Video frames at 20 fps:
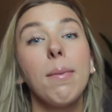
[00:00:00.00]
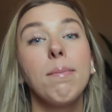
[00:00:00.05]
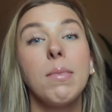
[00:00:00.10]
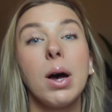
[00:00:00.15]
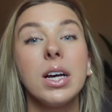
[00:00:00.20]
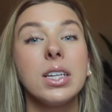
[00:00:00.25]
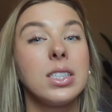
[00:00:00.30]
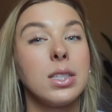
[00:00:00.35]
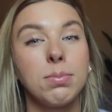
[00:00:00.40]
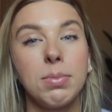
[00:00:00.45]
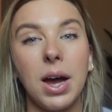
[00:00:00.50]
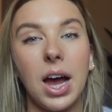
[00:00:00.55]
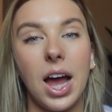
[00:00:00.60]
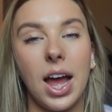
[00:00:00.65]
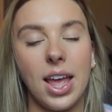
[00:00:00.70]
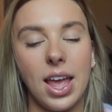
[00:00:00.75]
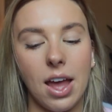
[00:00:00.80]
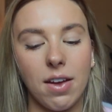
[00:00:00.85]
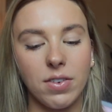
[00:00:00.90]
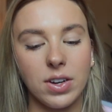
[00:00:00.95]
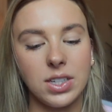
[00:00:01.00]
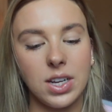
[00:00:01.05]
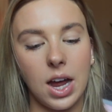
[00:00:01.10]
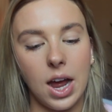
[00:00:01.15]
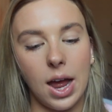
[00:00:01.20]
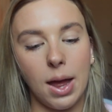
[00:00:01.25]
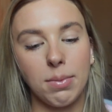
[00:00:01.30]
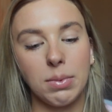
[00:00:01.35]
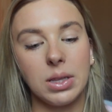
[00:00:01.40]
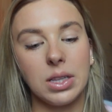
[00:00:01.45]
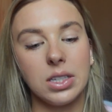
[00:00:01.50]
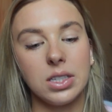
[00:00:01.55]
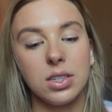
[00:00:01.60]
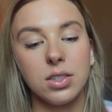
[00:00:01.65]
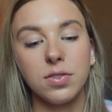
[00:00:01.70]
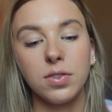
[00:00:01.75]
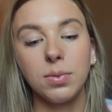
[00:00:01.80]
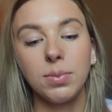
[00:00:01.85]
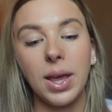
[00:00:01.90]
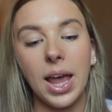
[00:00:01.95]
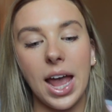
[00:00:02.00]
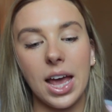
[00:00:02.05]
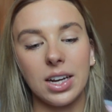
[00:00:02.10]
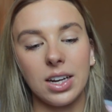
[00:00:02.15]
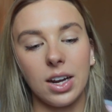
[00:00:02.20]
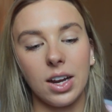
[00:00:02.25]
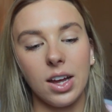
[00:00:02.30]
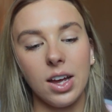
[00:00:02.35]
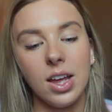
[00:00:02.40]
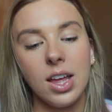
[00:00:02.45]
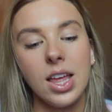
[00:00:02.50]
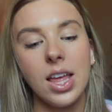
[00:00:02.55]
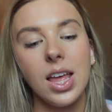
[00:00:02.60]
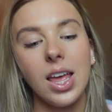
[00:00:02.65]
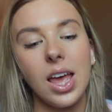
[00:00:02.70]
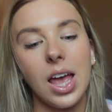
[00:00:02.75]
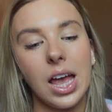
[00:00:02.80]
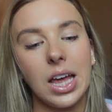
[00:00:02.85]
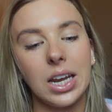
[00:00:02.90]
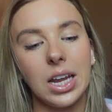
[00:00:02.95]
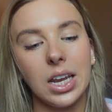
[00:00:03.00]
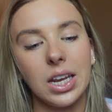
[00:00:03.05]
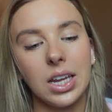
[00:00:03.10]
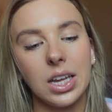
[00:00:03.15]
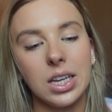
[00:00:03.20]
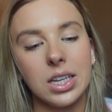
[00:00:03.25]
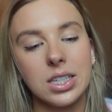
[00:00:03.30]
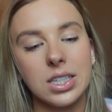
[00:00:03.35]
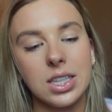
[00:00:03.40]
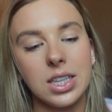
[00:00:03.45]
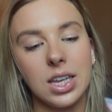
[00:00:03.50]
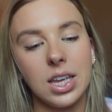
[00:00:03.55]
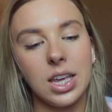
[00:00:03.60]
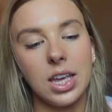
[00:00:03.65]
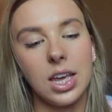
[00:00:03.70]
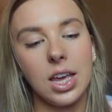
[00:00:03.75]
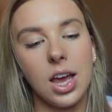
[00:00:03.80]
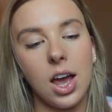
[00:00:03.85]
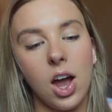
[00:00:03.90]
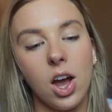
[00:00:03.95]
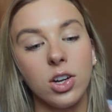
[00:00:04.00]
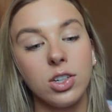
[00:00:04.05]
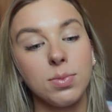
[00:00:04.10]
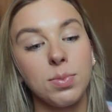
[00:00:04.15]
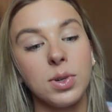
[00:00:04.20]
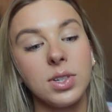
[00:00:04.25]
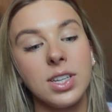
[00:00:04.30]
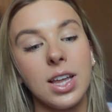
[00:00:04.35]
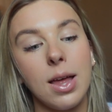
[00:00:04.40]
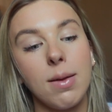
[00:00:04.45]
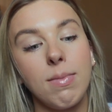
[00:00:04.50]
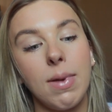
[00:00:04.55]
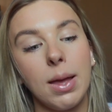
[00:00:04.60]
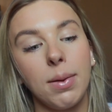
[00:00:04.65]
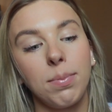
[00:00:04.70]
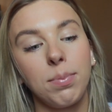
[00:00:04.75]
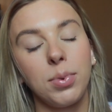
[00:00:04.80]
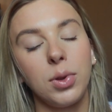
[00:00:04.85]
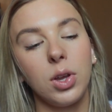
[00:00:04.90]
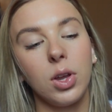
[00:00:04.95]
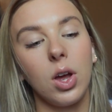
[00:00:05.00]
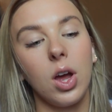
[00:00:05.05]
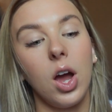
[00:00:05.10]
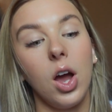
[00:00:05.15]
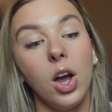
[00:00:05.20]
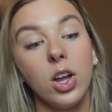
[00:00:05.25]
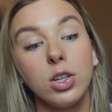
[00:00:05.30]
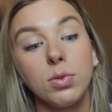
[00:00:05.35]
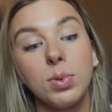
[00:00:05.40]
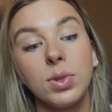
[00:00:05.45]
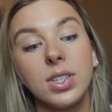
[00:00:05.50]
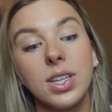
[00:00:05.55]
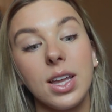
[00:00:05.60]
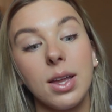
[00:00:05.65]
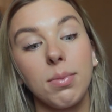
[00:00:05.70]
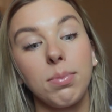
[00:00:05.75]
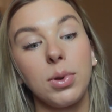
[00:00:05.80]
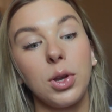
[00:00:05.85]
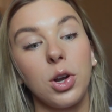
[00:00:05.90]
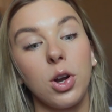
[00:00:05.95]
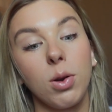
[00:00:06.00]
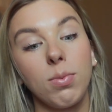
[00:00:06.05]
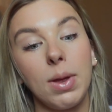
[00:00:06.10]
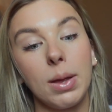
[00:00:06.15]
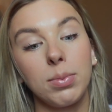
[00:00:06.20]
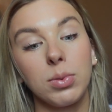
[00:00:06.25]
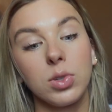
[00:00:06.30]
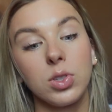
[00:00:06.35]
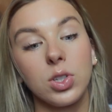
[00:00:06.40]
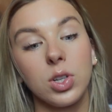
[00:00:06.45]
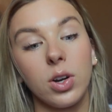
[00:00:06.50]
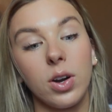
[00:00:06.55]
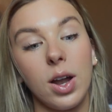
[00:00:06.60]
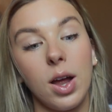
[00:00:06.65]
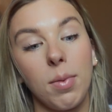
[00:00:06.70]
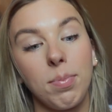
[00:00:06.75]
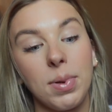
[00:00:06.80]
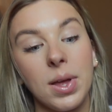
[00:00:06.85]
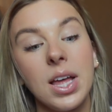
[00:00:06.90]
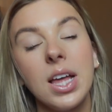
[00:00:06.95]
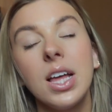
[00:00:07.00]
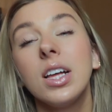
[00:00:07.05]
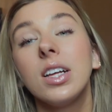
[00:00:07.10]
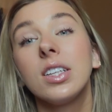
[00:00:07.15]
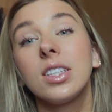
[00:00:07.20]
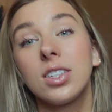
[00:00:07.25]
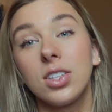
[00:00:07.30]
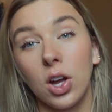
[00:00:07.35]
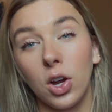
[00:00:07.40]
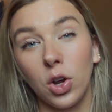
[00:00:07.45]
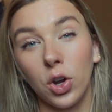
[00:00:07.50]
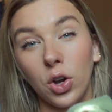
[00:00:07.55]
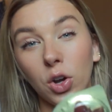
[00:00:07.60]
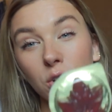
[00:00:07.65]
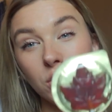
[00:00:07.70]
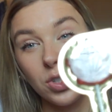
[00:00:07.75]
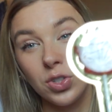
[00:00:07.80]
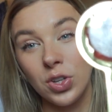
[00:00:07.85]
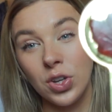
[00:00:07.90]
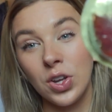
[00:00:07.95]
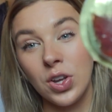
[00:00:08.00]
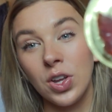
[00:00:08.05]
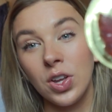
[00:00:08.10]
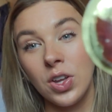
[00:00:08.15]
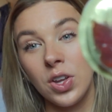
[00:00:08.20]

must buy every time. This is from Canada, and it is the 100% pure maple syrup suckers.